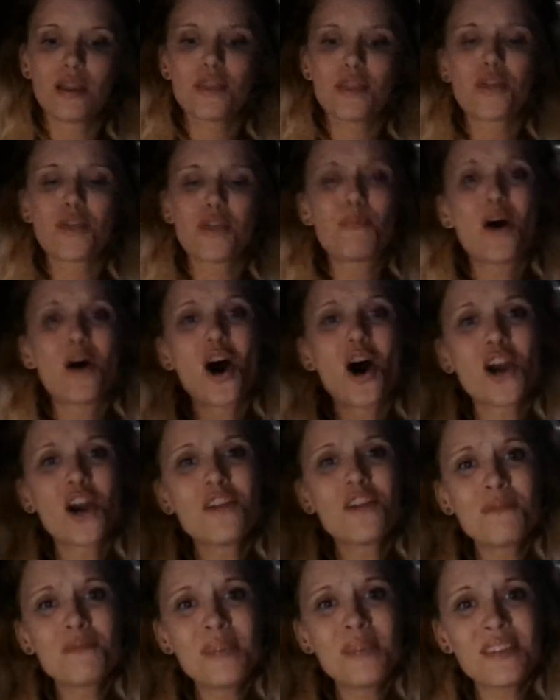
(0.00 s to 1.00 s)
The part
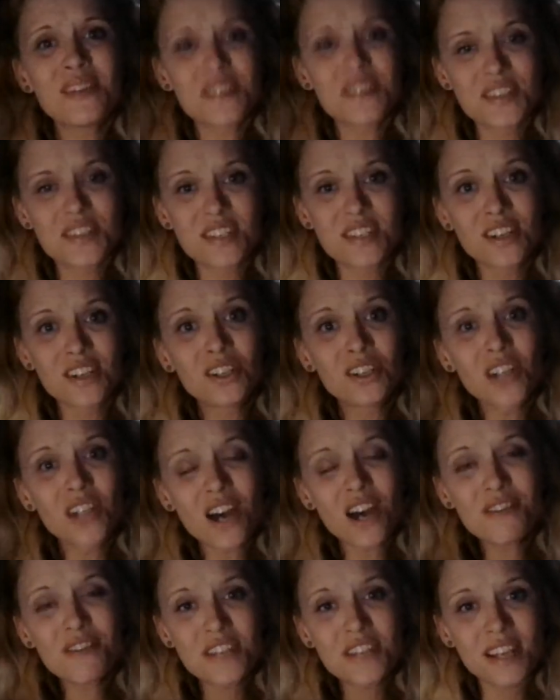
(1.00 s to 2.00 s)
of me that still
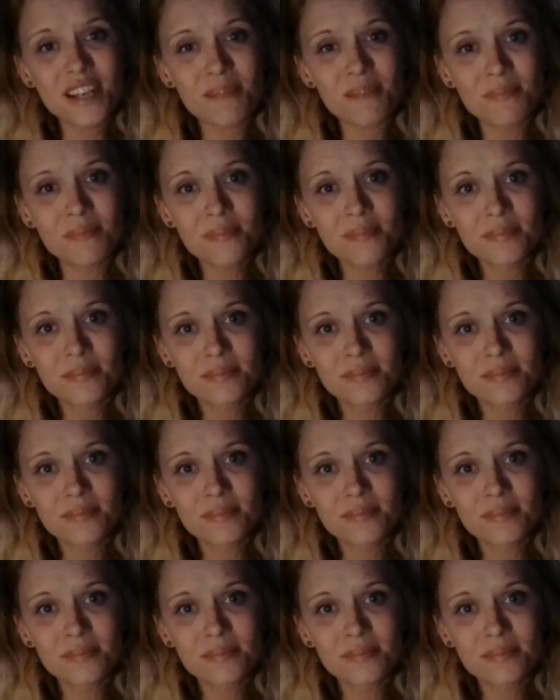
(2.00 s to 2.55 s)
loved him